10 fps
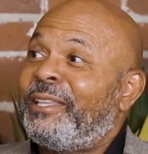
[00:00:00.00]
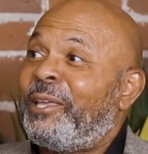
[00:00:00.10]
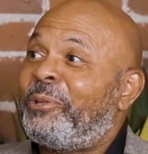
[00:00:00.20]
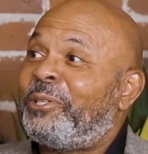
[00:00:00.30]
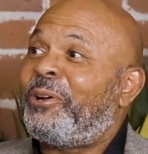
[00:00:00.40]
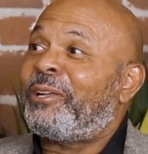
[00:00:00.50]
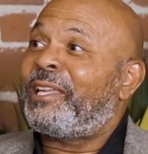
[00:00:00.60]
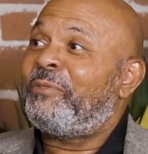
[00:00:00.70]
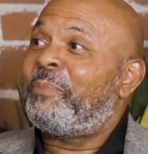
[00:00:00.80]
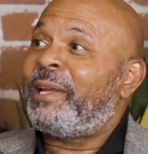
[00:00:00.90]
They only talk
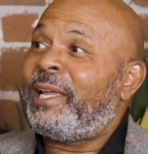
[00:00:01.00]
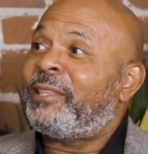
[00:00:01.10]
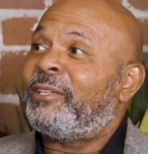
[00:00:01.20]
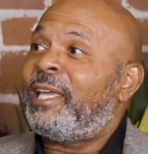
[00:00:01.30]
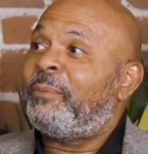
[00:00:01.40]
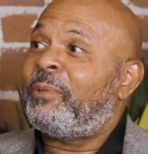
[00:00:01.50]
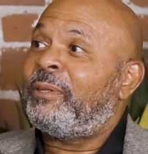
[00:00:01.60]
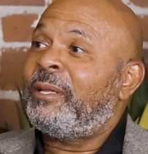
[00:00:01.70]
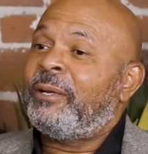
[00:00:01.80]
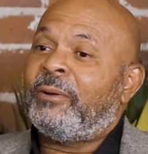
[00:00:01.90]
to everybody at the
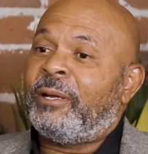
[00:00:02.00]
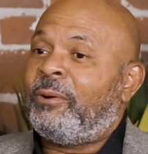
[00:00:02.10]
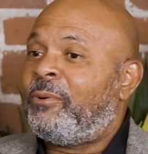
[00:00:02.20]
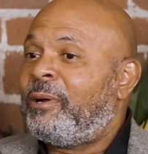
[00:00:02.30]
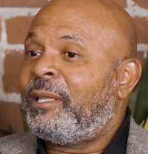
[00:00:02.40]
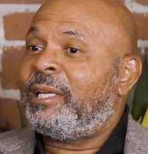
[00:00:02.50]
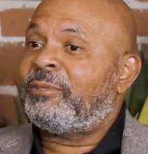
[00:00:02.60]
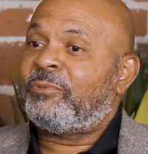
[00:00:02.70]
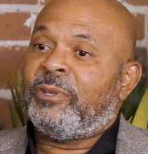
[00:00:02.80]
table, or unless,